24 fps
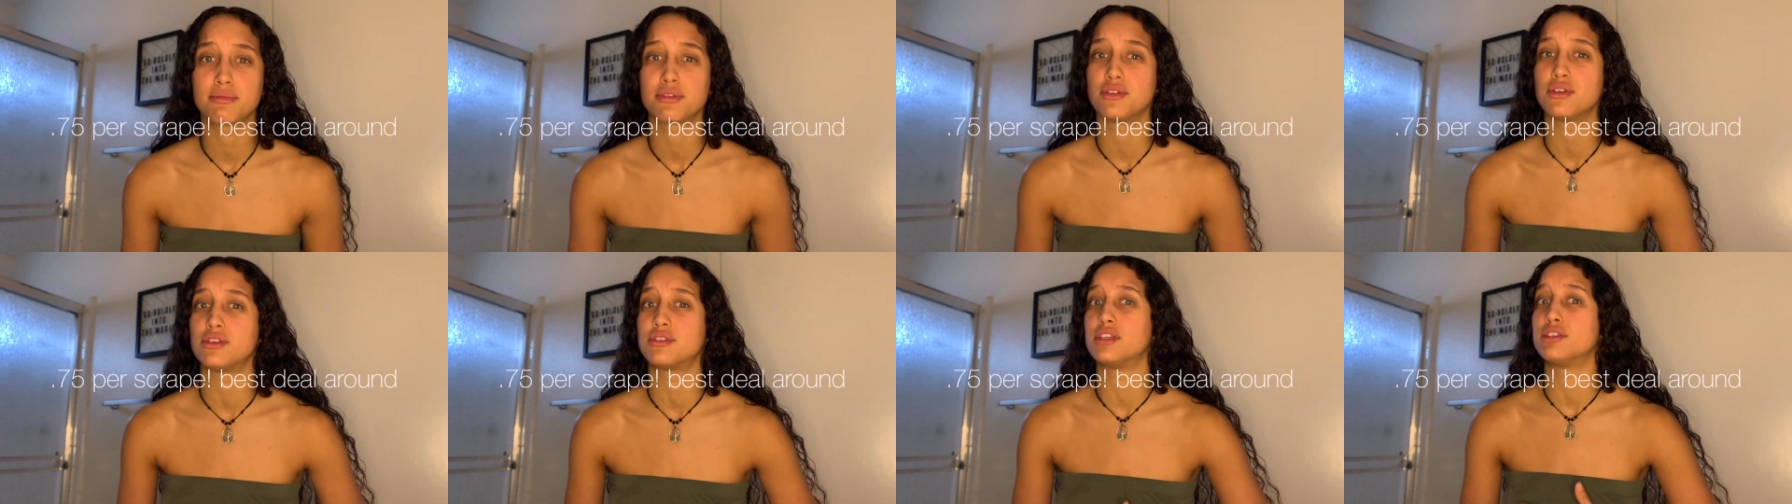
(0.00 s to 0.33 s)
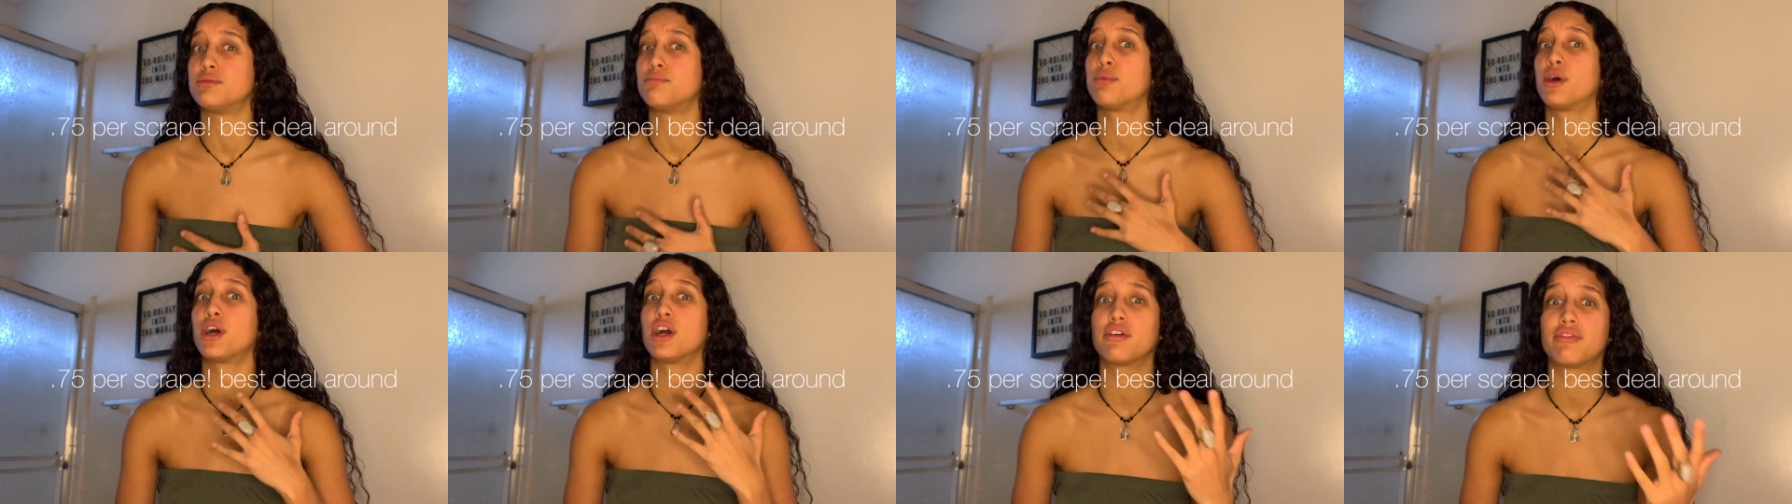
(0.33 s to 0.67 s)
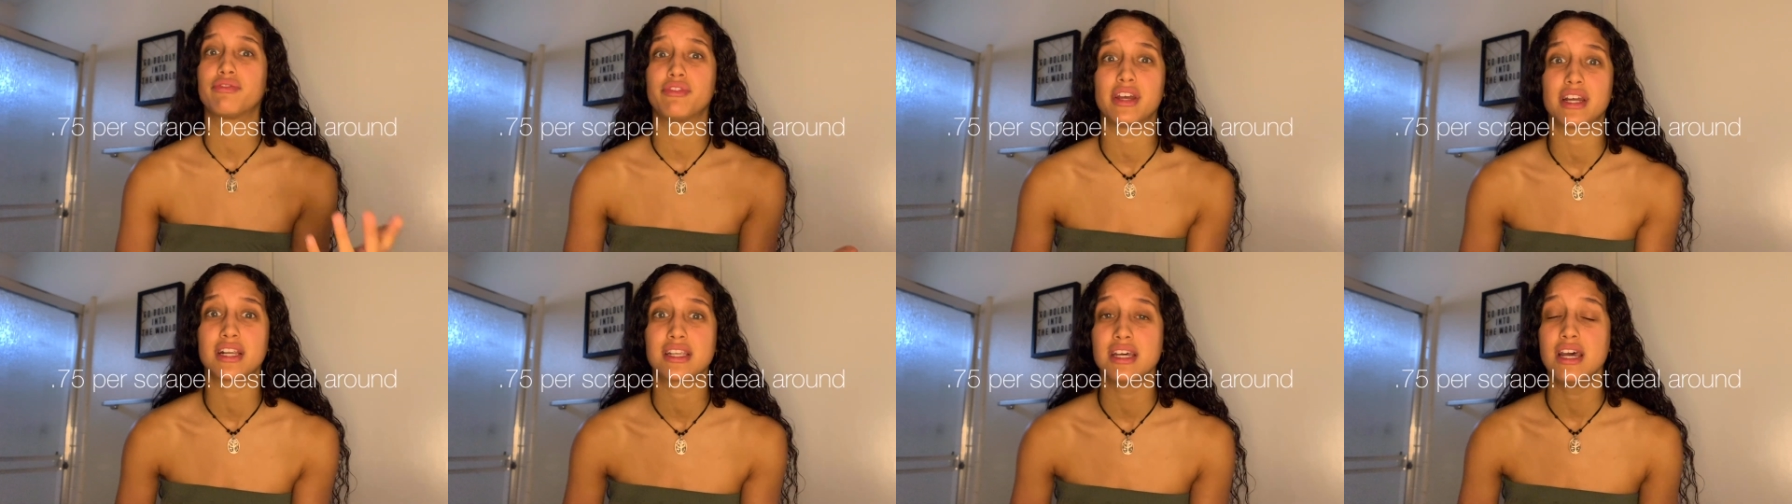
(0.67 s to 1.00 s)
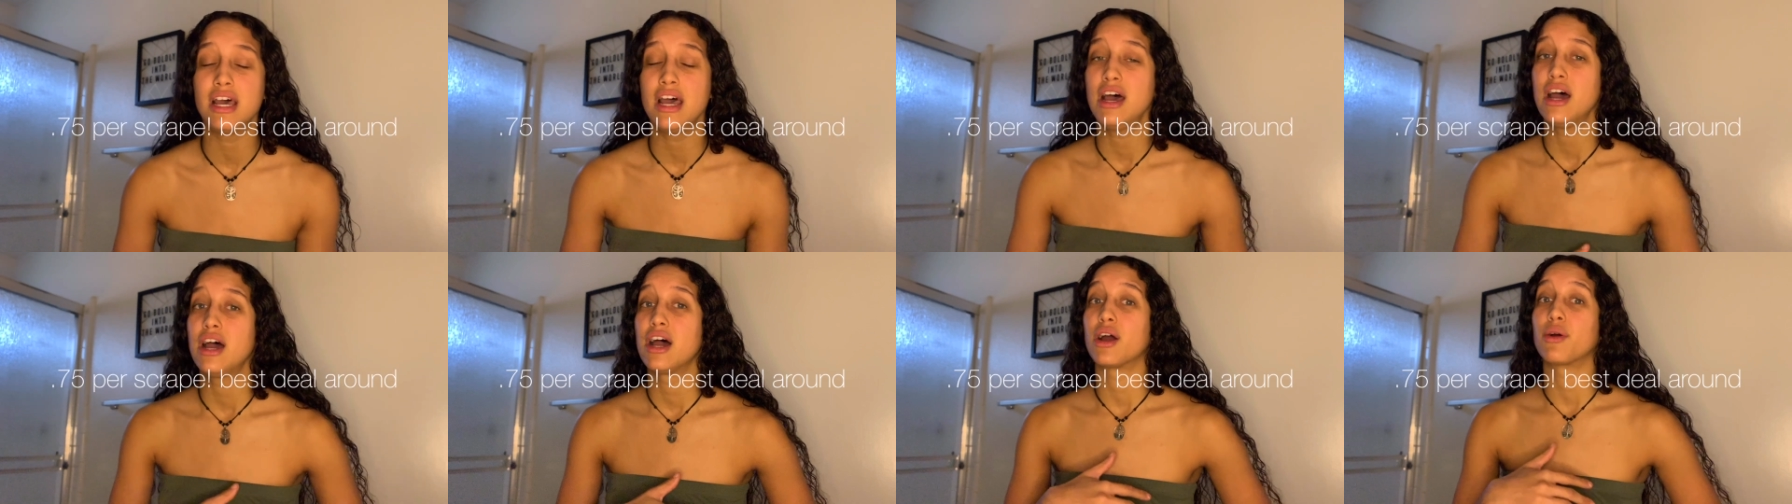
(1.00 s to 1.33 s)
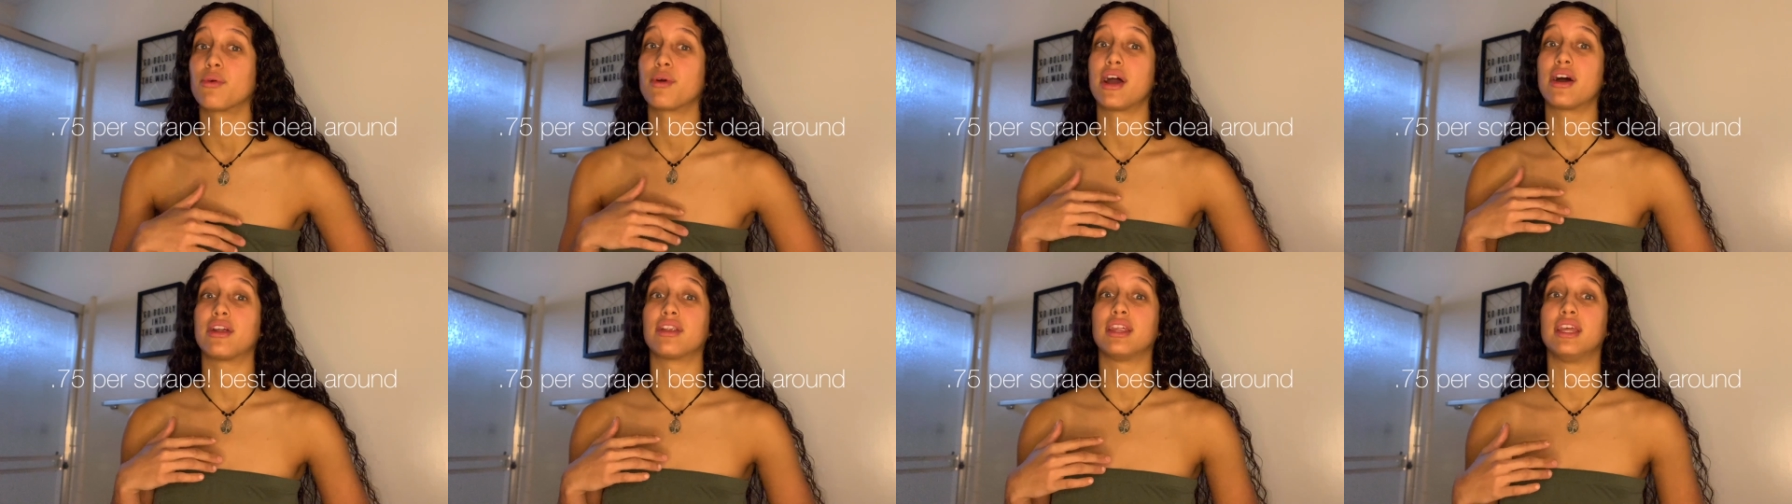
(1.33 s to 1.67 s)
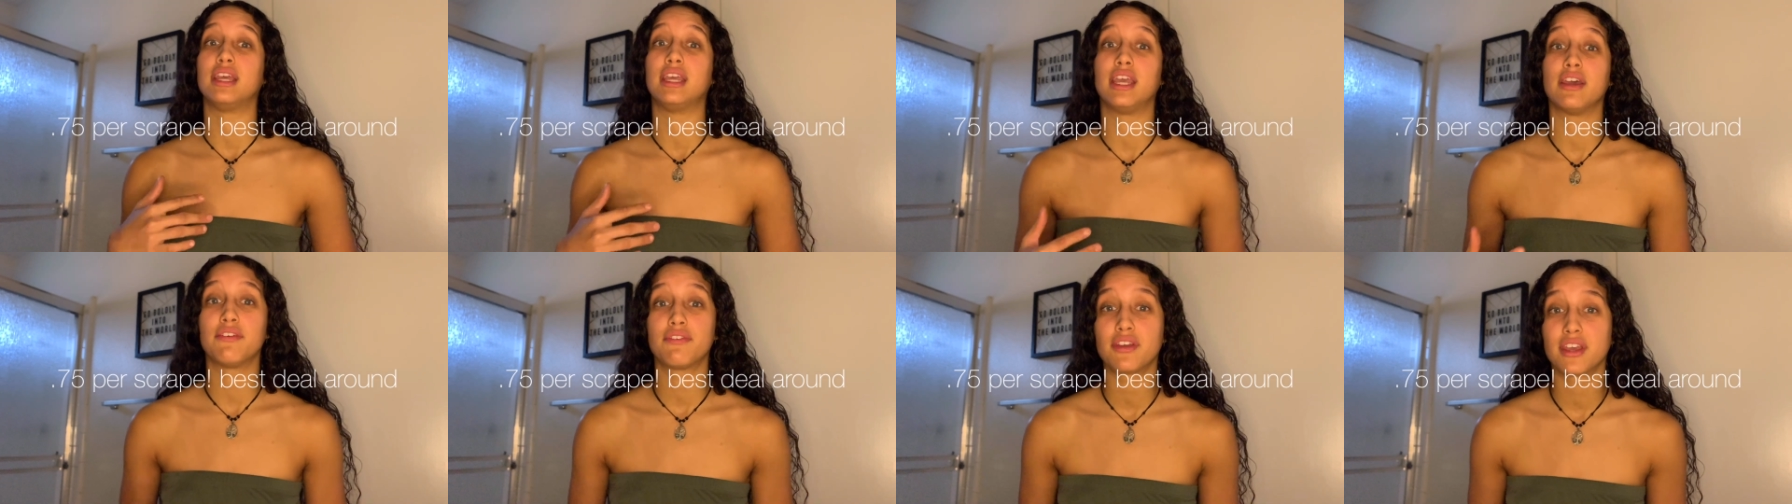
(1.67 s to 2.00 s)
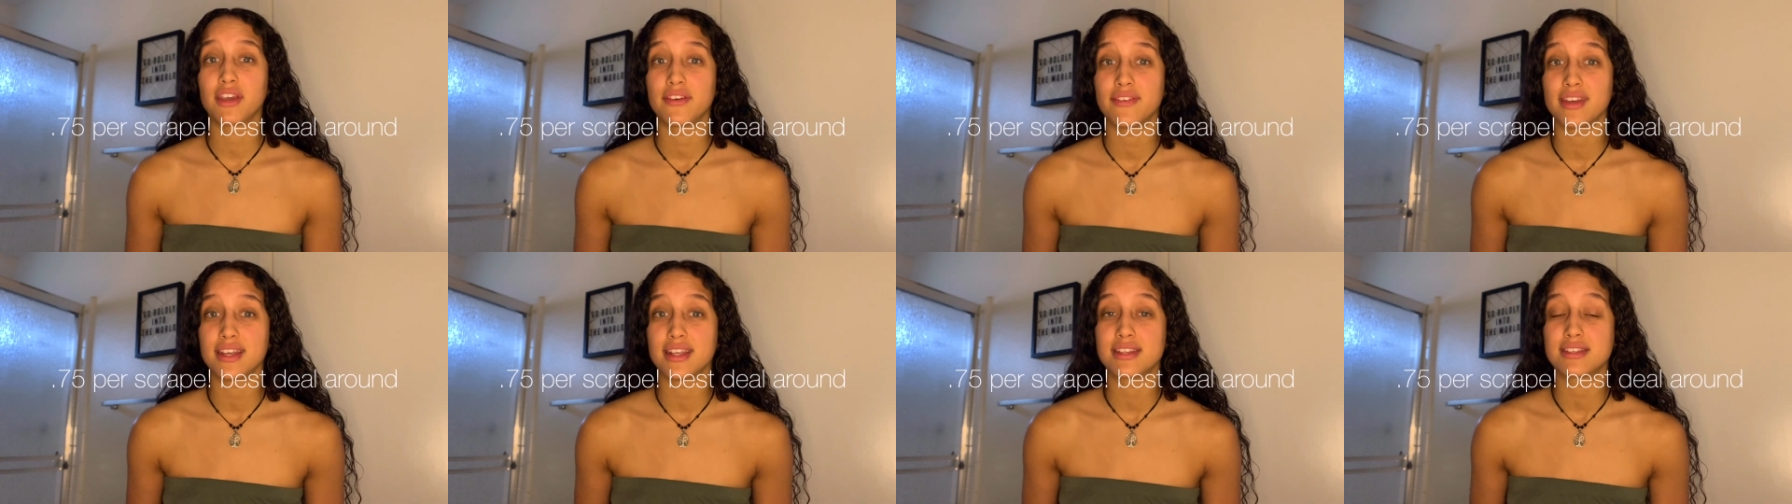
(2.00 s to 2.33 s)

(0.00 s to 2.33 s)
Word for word: so this is perfect around gift giving